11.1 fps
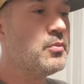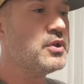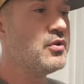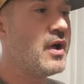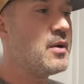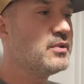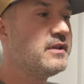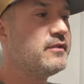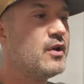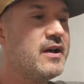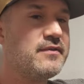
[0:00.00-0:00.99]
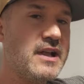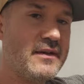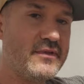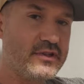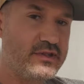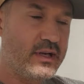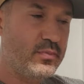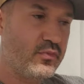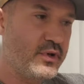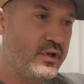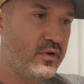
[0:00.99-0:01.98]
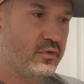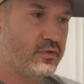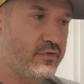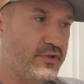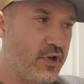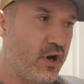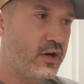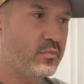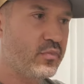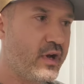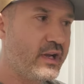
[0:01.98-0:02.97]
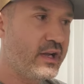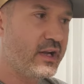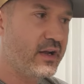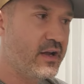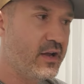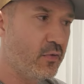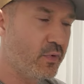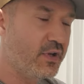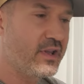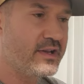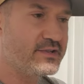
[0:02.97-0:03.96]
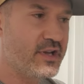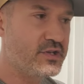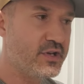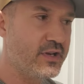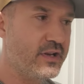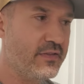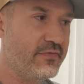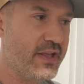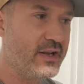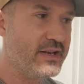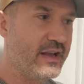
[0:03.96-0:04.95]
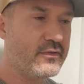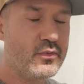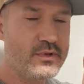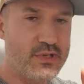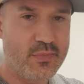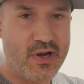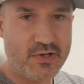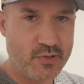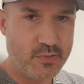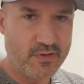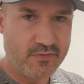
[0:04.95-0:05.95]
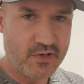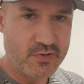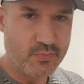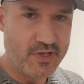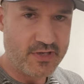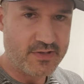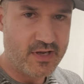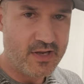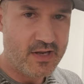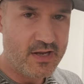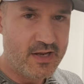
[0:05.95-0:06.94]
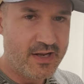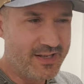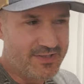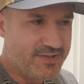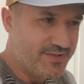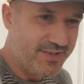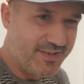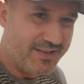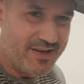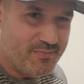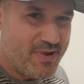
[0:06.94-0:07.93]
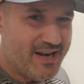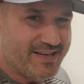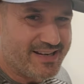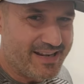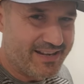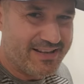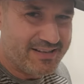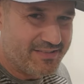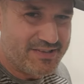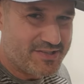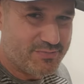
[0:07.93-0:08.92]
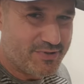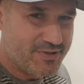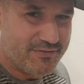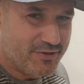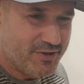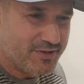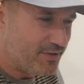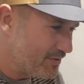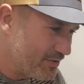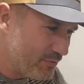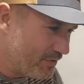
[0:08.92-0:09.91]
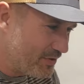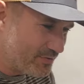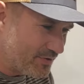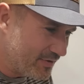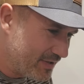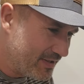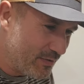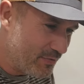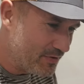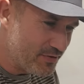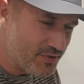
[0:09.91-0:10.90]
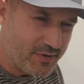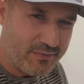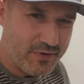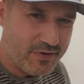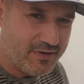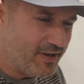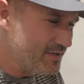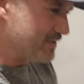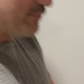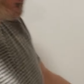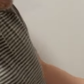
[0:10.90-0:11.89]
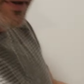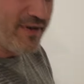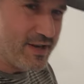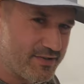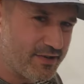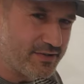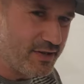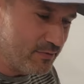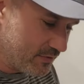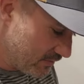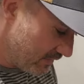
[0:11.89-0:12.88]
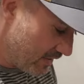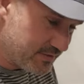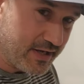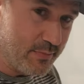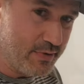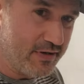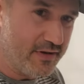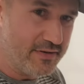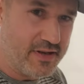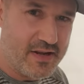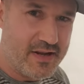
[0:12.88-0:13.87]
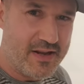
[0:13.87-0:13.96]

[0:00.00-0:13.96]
but you i believe you have to have this dip where you go through this heartbreaking realization that it never was about you in the first place it's just like a commodity. They just want their lawn cut, their windows clean, they want their shit fertilized, they want their grass cut, they want their landscaping done.